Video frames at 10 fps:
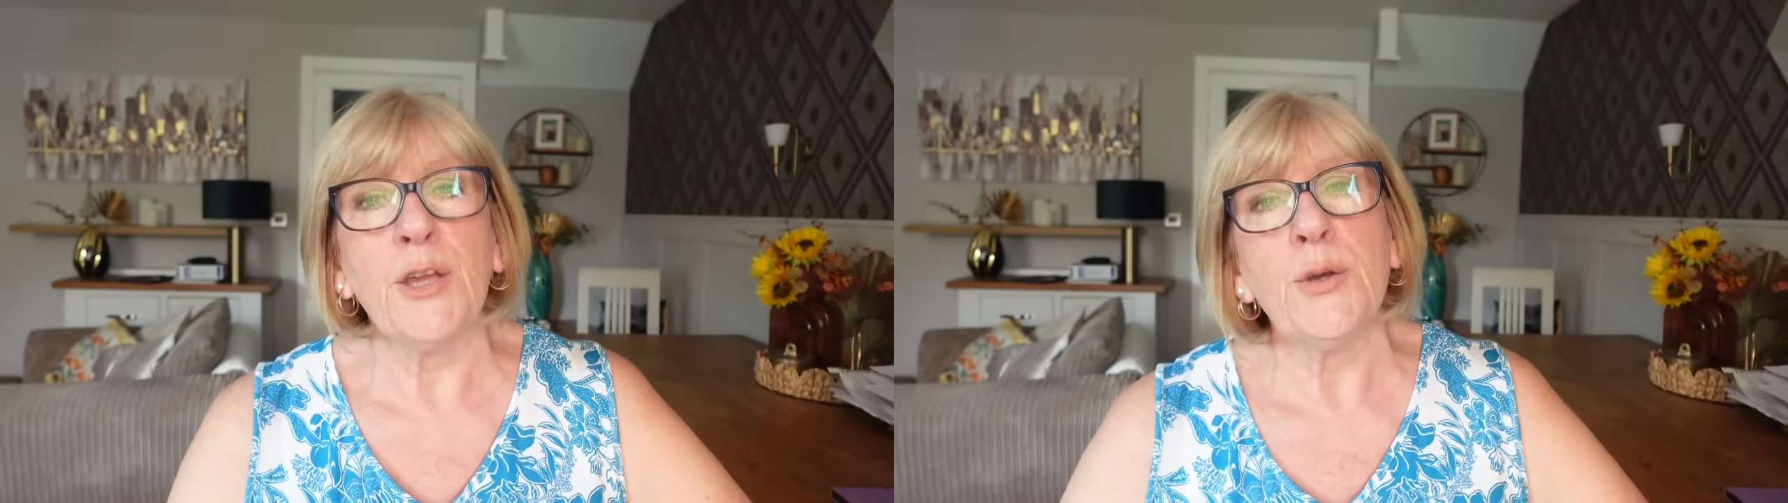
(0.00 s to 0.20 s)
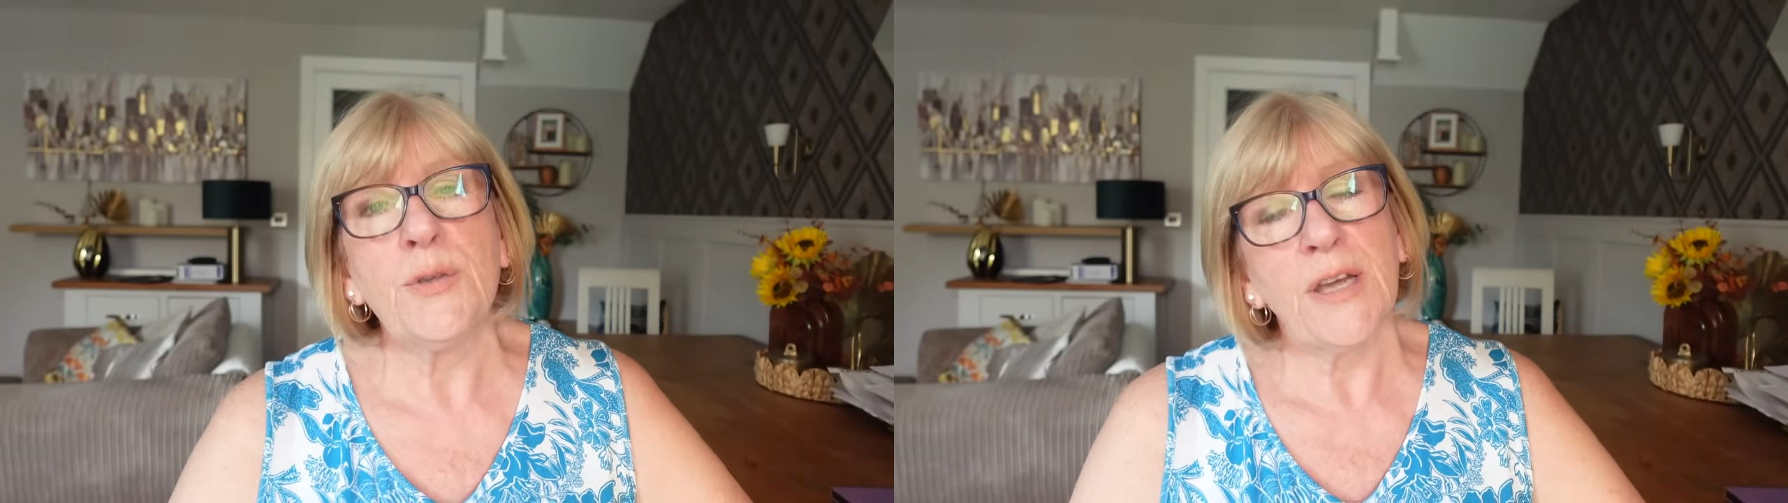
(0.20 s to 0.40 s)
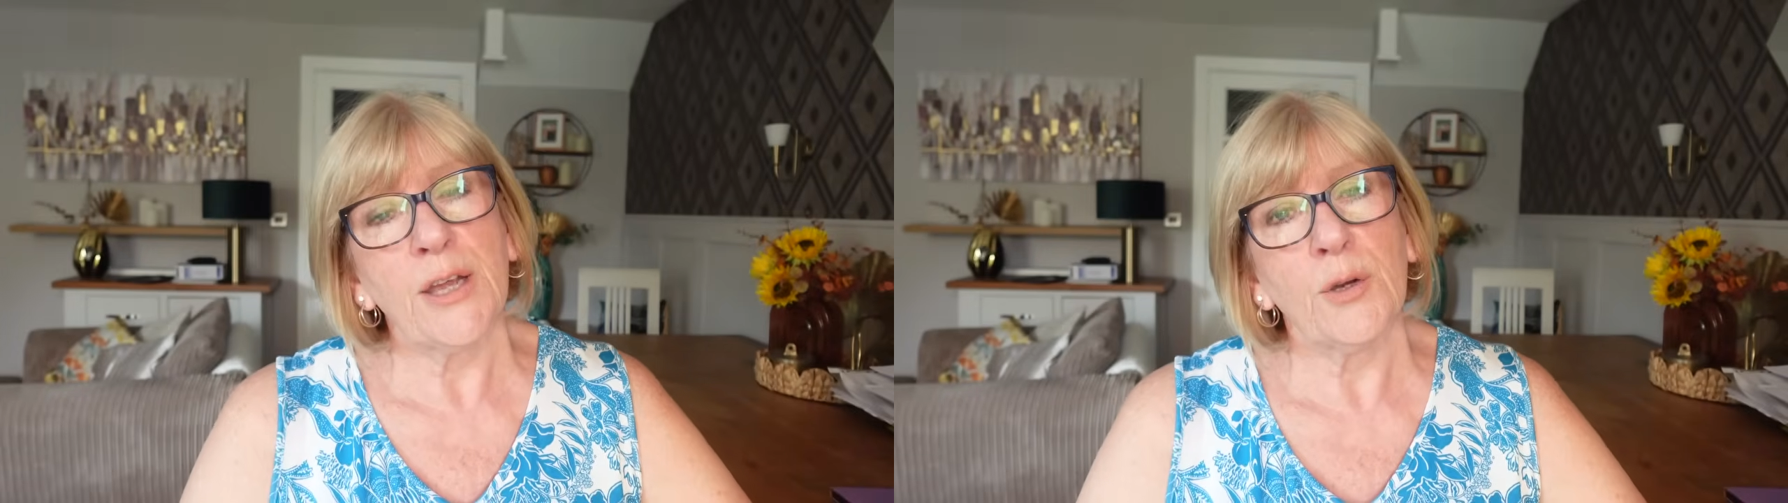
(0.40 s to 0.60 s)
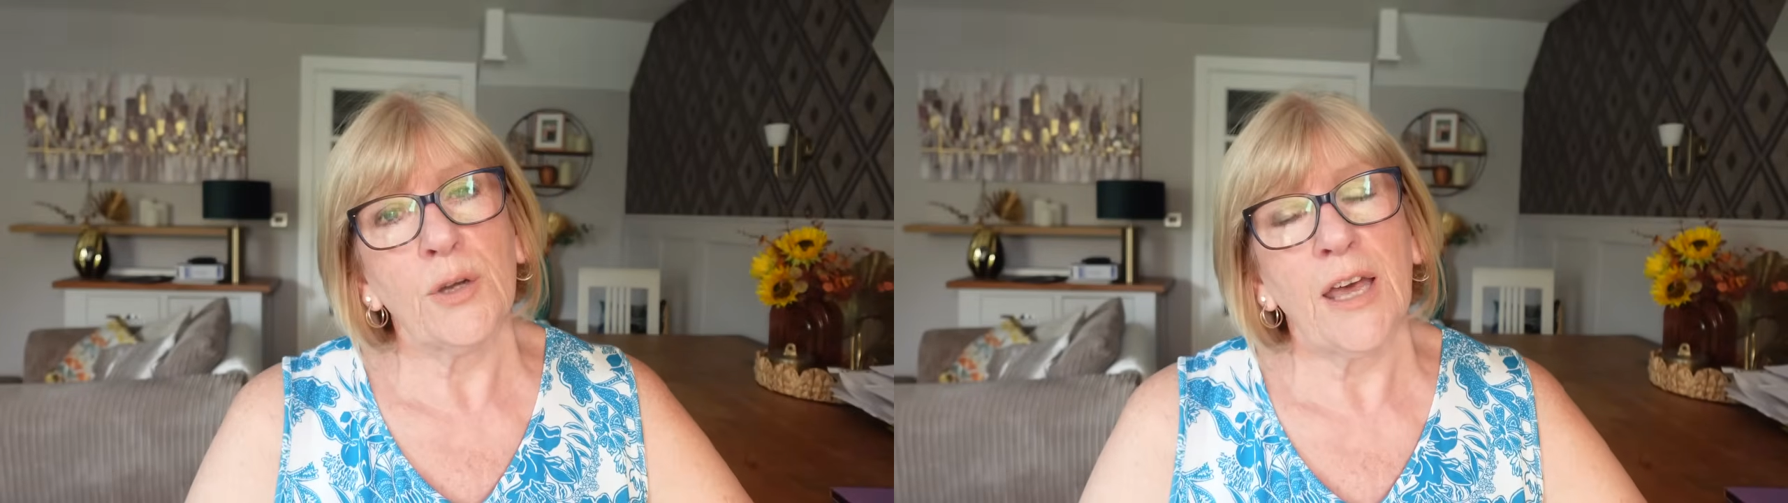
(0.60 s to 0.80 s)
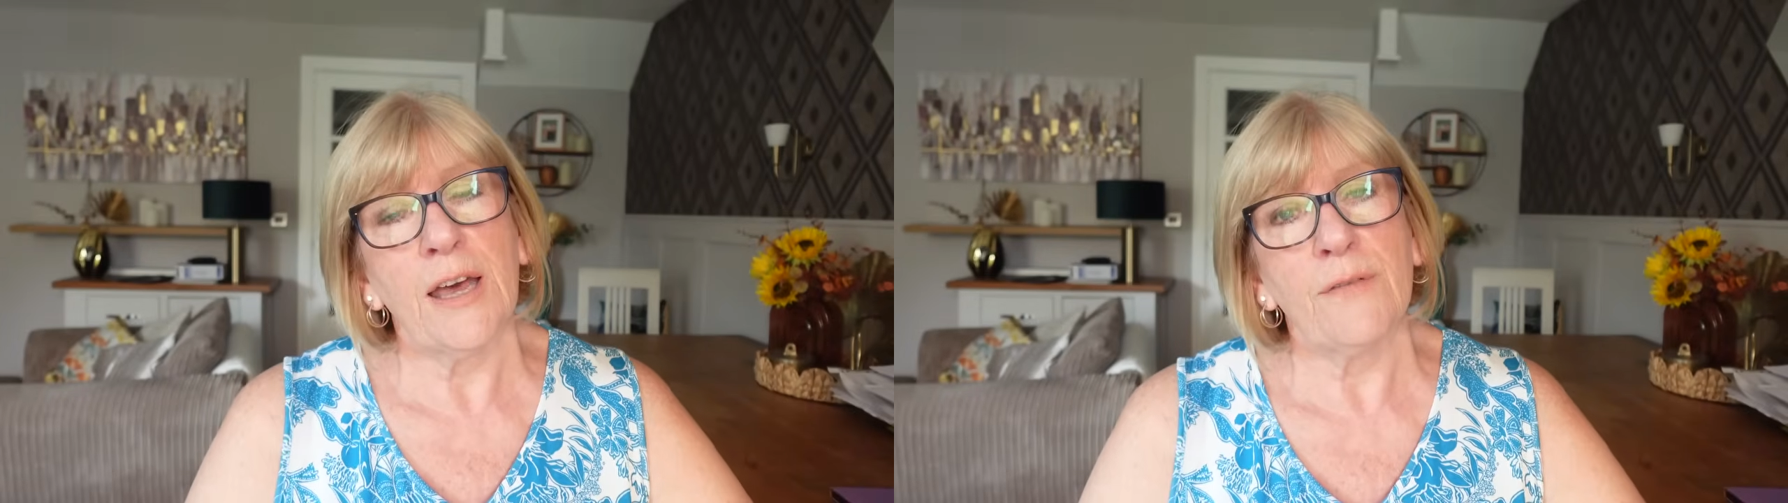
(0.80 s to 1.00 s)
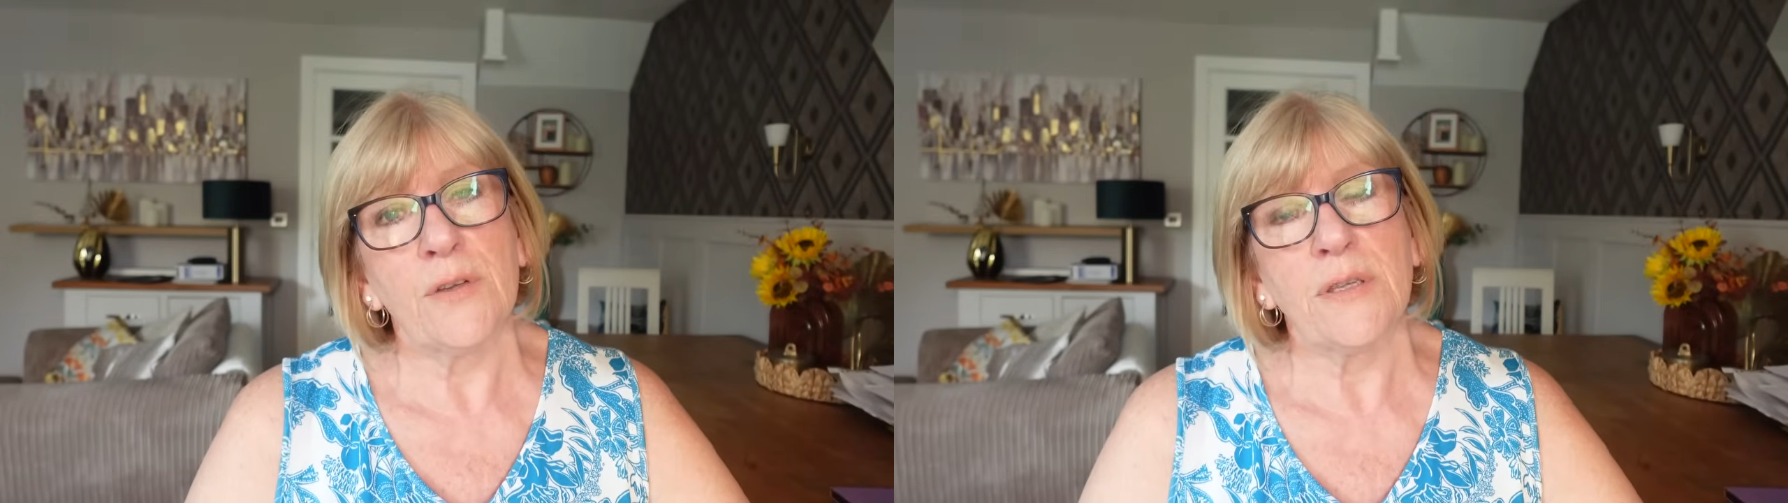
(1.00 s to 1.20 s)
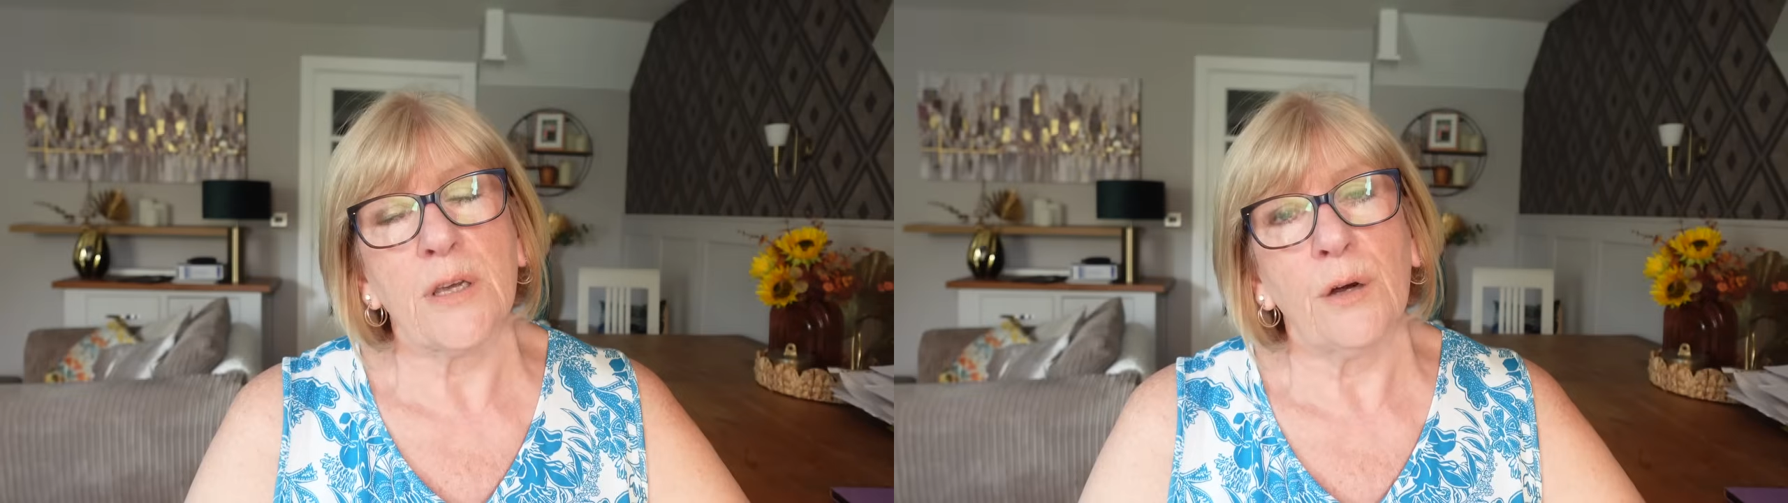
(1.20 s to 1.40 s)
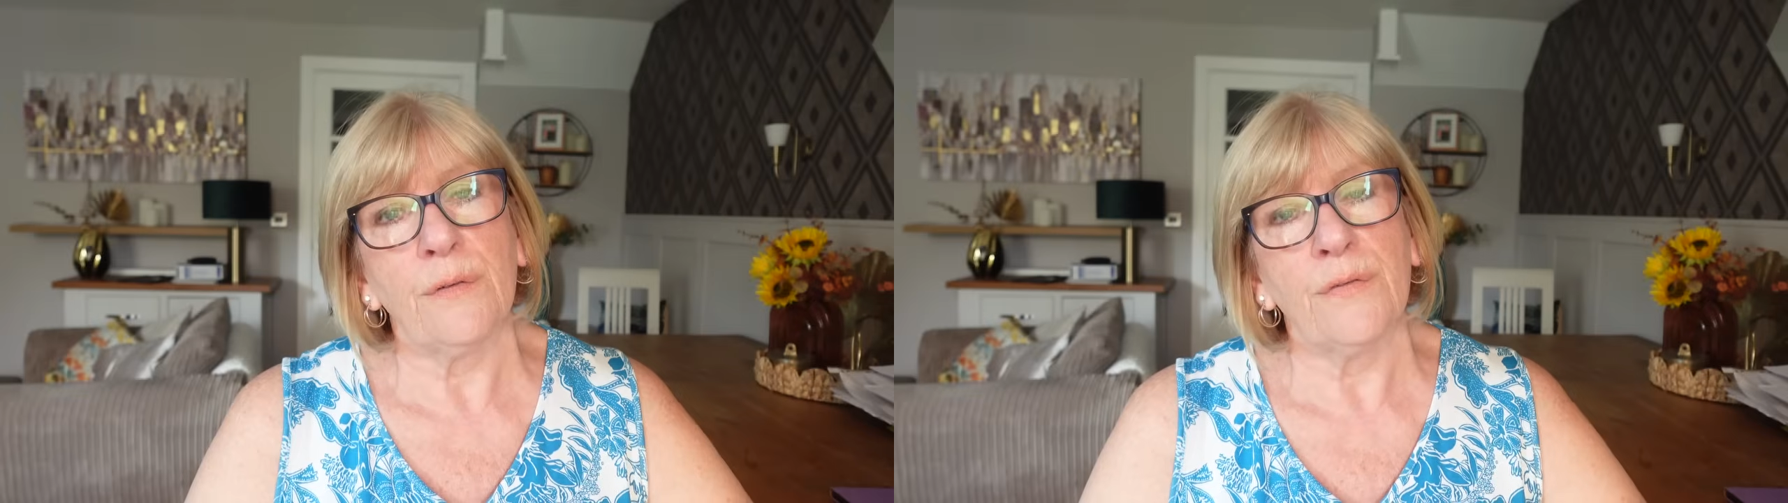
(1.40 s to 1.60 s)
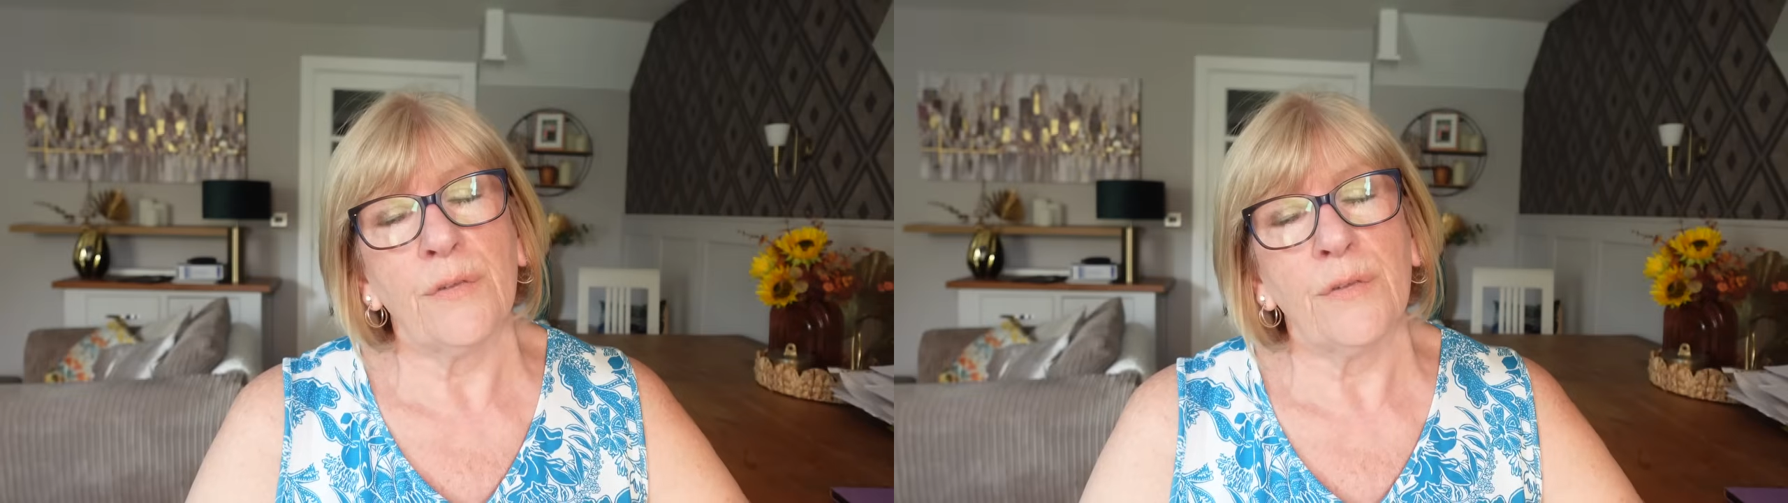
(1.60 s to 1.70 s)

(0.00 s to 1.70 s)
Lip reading: you take good care of yourself.